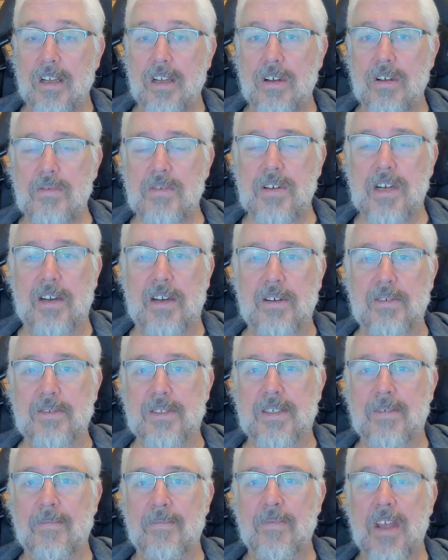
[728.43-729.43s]
Who
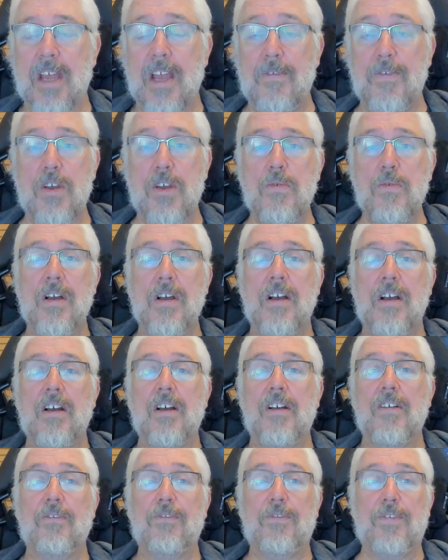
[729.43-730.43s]
knows? If you
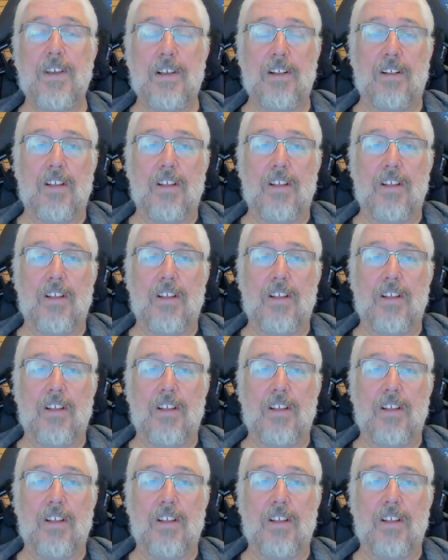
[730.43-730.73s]
feel